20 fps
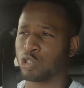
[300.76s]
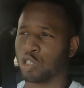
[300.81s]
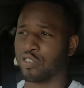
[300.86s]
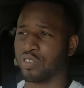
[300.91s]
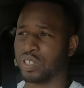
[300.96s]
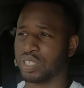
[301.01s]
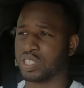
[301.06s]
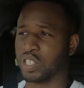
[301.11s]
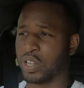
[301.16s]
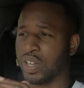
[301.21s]

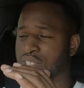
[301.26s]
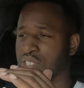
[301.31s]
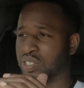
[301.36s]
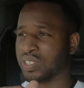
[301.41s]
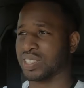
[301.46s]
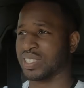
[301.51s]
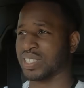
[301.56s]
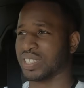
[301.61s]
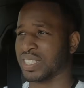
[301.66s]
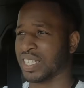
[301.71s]
Tourer. So as you
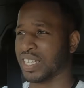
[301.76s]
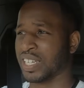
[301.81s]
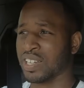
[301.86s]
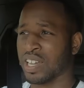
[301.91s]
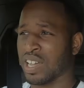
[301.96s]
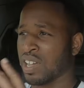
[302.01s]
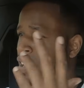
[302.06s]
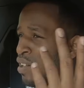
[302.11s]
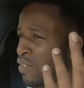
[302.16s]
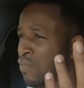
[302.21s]
can see,
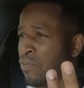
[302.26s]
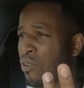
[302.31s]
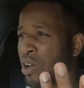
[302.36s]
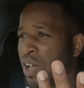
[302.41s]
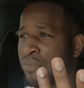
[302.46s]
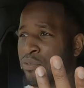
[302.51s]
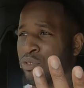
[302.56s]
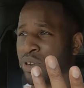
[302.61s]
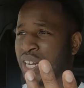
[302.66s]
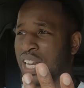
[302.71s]

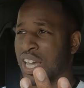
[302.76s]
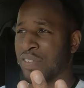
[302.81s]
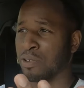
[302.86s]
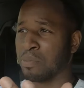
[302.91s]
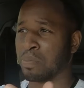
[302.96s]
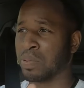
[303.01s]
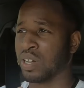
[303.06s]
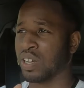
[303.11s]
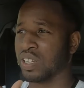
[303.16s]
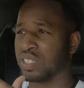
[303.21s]

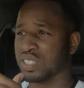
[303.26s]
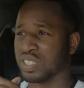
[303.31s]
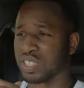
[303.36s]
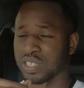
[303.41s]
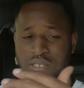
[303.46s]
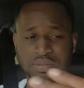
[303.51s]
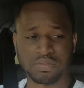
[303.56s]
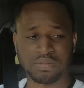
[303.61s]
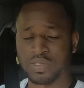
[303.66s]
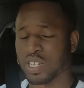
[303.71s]
5'11"
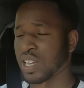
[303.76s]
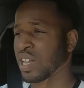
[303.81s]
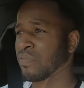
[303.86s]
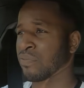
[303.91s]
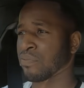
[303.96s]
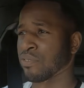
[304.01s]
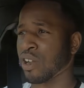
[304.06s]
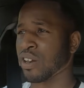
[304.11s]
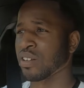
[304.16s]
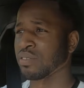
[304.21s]
person,
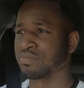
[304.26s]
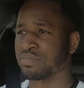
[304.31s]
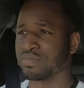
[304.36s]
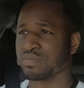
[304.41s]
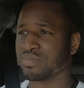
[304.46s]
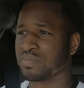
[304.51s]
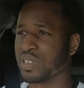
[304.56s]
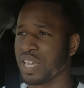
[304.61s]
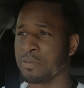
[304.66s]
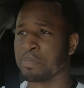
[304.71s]
front
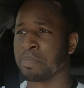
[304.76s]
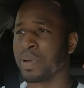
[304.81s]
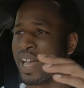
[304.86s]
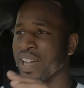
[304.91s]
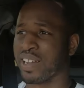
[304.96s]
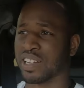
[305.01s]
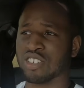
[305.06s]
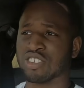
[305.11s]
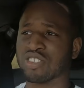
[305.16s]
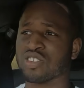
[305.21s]
and
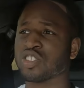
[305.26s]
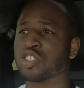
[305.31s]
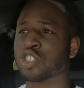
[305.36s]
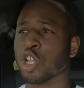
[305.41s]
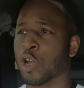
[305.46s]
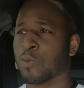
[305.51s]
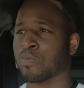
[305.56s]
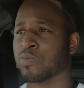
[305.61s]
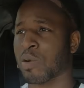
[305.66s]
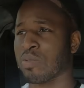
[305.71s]
back,
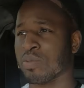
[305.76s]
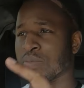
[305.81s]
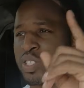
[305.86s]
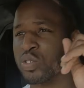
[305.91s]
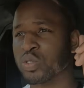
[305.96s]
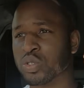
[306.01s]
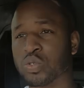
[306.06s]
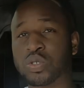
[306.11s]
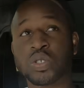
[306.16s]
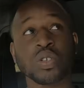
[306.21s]
no problem.
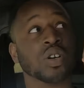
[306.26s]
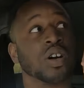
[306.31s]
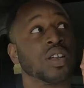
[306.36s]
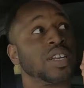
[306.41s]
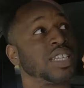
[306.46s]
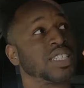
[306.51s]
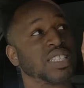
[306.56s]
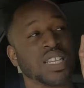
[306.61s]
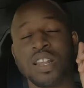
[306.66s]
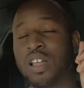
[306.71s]
It's also
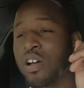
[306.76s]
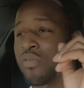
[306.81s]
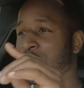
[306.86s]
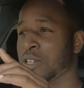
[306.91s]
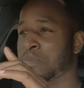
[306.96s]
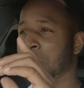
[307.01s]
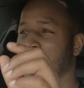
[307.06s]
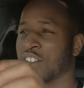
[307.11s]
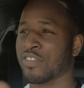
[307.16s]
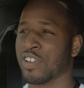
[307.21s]
got this
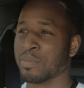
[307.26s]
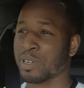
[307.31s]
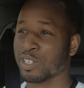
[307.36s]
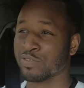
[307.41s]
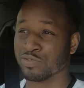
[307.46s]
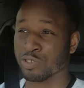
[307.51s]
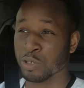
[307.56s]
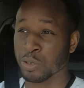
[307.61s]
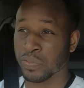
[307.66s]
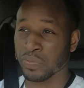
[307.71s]
lovely panoramic
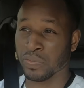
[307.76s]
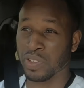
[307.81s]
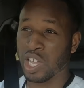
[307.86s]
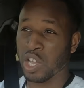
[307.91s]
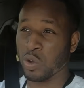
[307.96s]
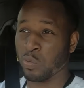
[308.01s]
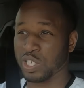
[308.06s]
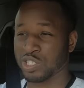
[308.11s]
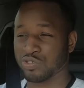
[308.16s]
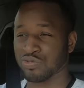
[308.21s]
roof,
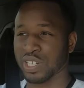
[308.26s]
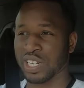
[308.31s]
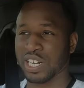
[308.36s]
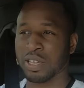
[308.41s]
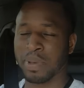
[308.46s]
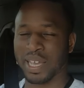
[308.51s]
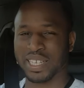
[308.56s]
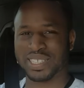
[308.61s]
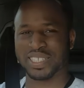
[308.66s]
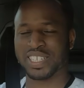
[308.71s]
which
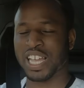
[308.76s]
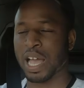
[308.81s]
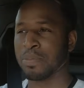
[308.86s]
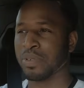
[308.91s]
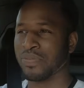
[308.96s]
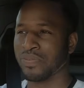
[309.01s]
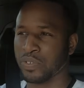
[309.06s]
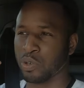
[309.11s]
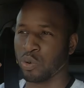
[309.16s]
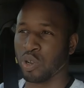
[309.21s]
really makes the
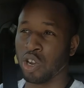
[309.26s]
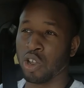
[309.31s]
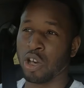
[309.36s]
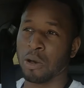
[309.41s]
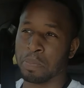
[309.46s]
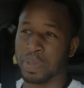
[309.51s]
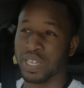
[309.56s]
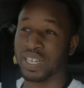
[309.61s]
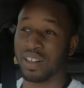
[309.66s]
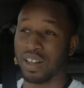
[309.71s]
cabin feel a
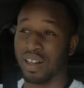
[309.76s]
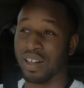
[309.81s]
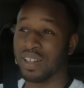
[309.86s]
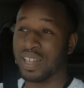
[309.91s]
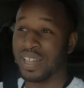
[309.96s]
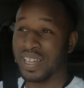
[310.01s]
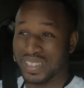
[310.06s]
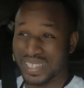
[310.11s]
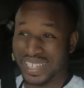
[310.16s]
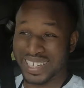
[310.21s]
lot bigger
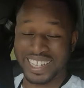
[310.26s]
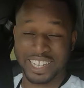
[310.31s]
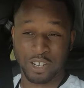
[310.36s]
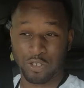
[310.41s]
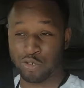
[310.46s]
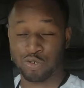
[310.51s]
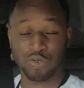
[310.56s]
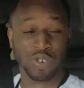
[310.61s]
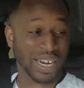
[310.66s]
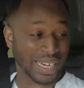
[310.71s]
than it
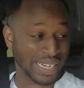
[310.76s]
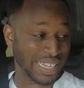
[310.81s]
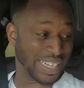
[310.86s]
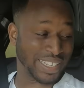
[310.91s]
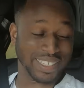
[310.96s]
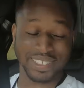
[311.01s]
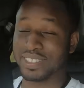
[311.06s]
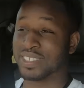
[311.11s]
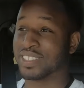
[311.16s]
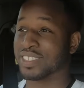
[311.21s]
already
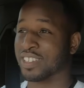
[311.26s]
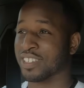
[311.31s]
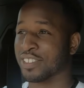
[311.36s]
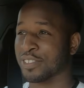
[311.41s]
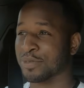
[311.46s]
is.